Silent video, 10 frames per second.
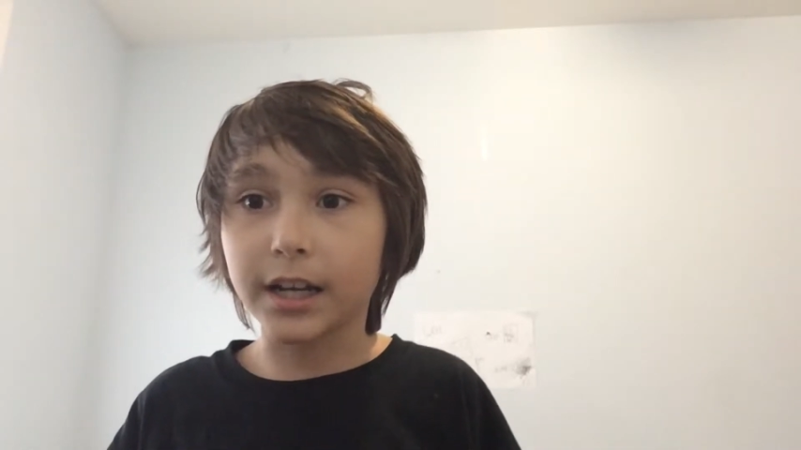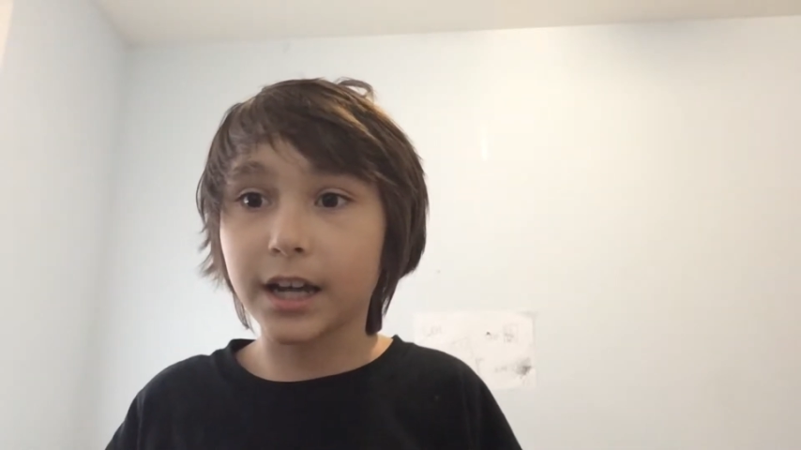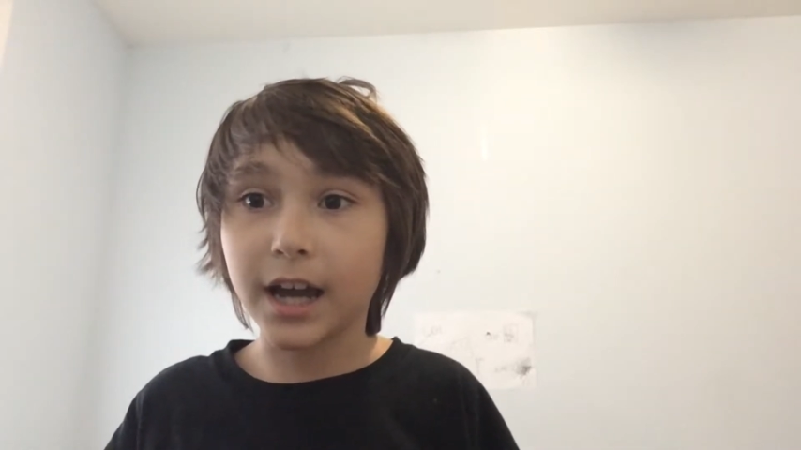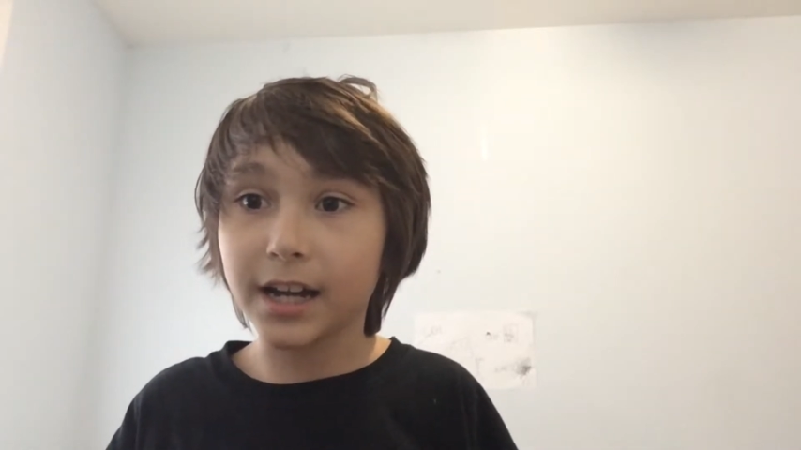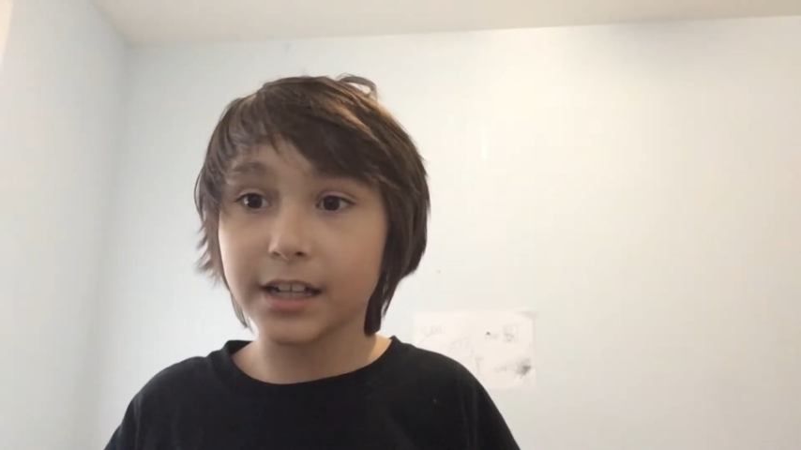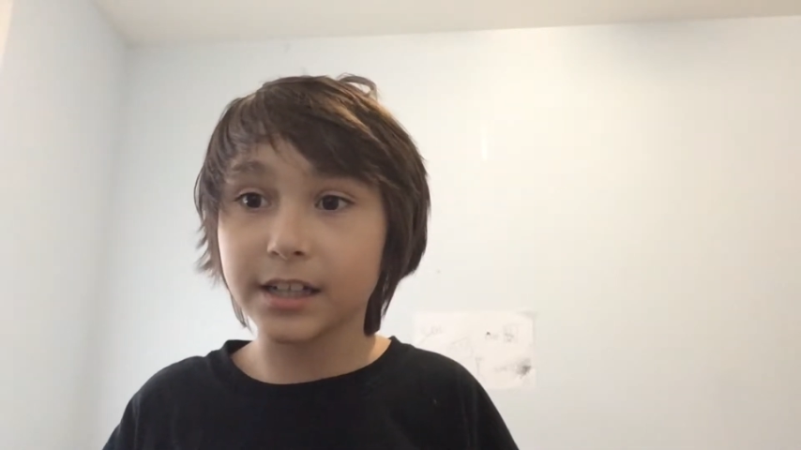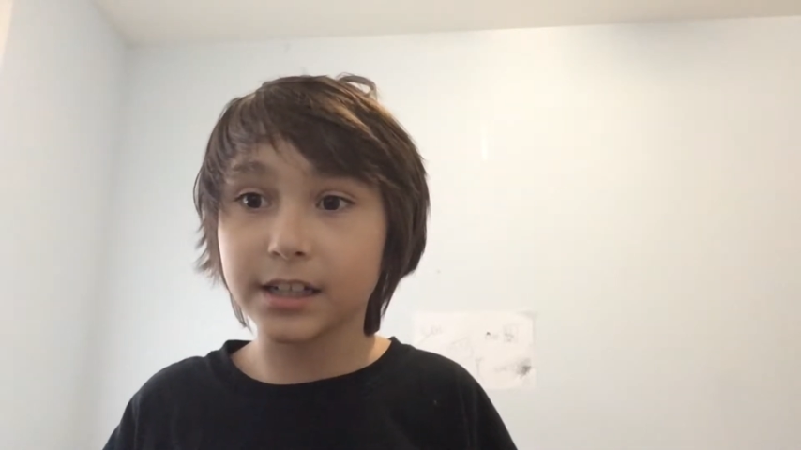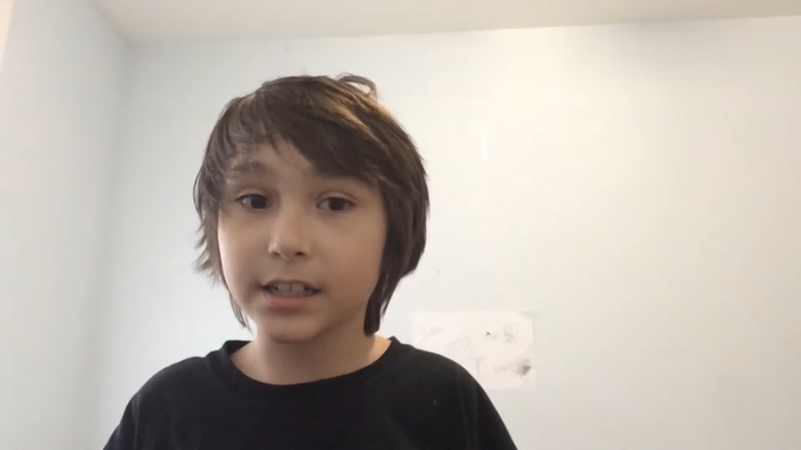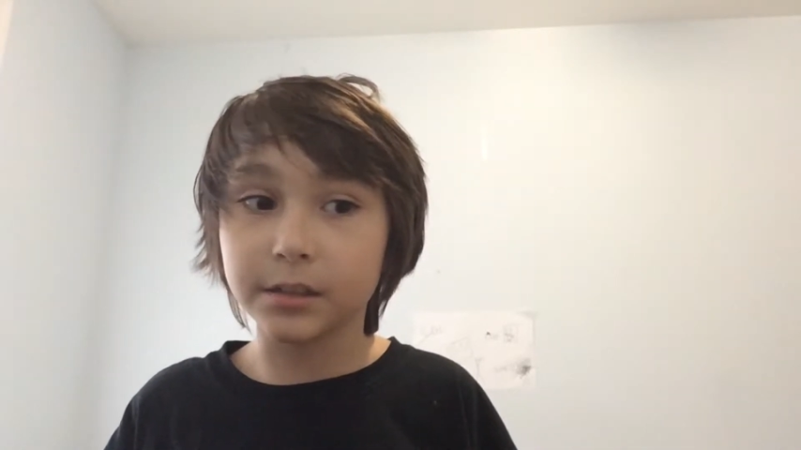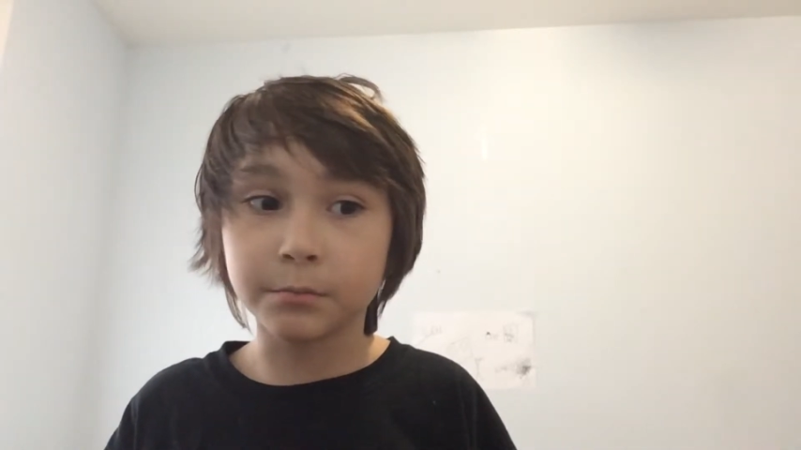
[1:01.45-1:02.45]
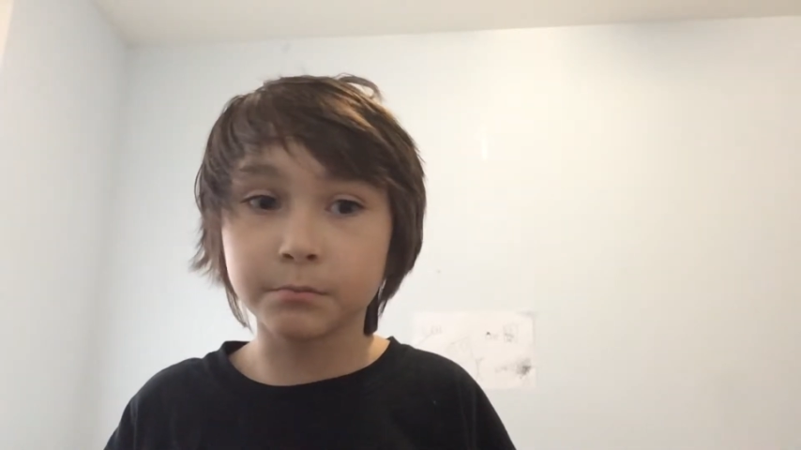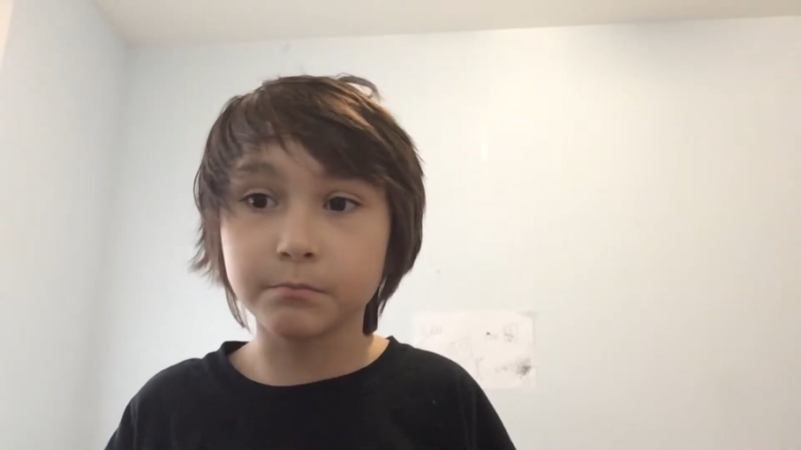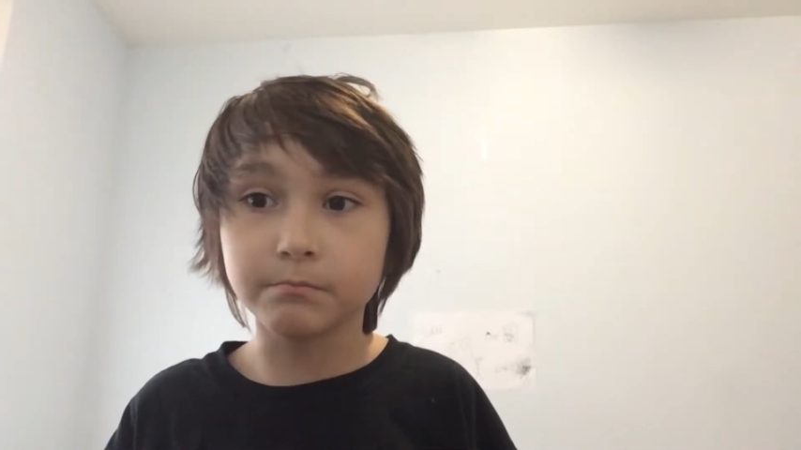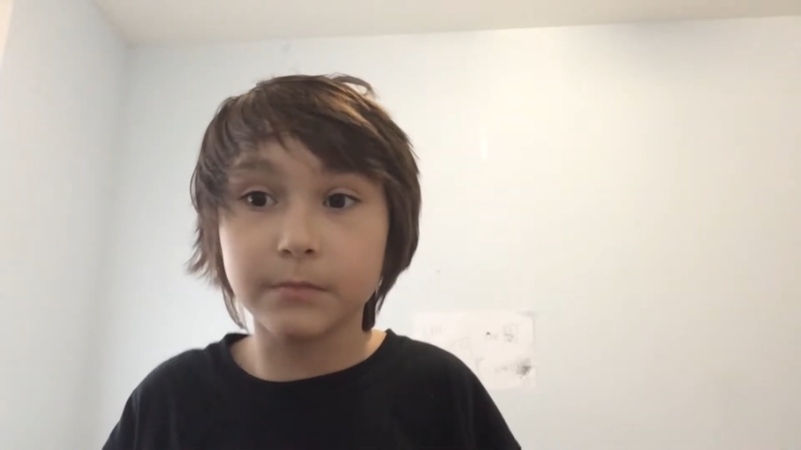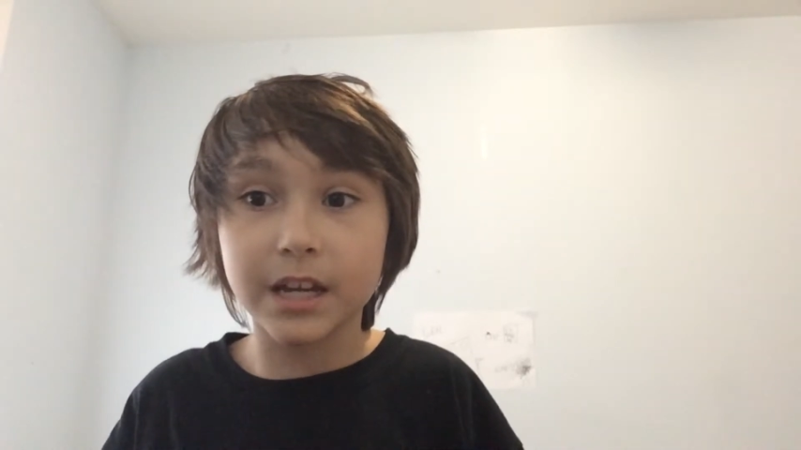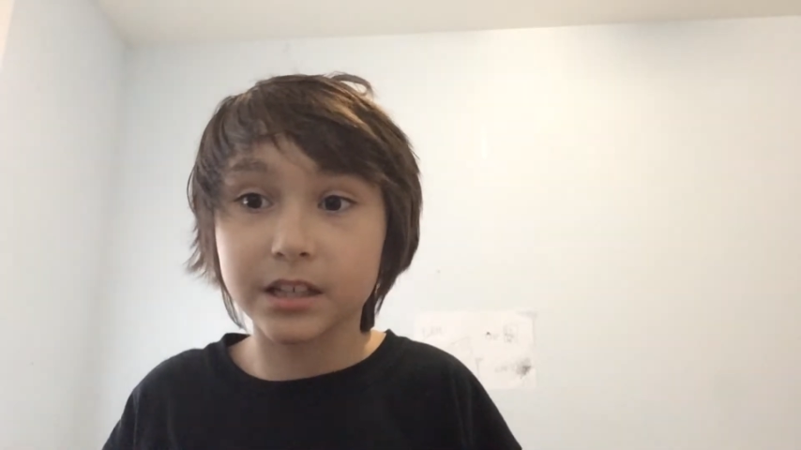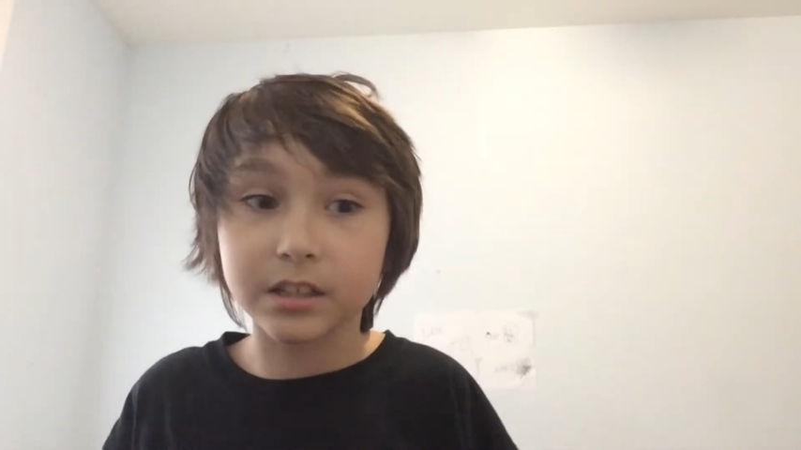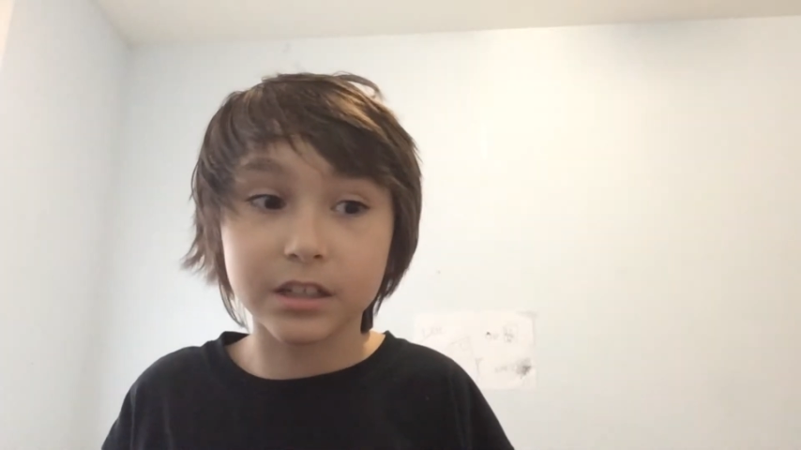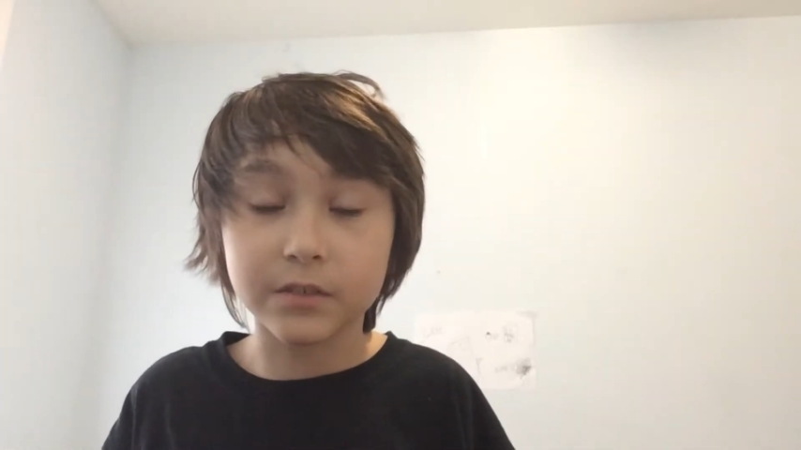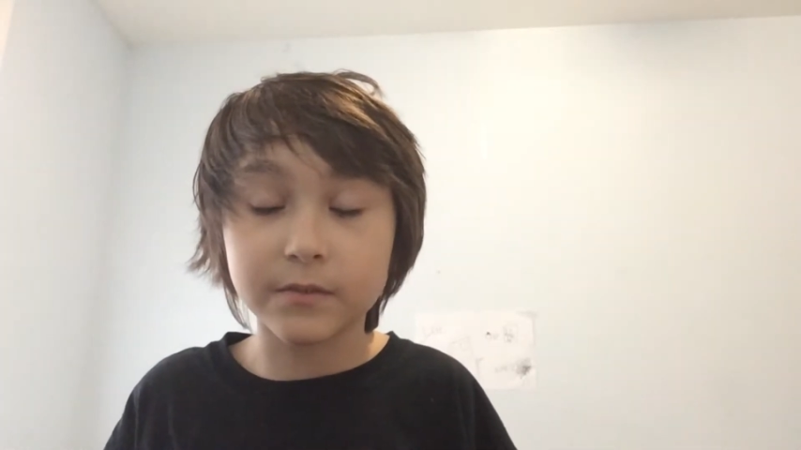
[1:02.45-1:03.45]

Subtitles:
had to make this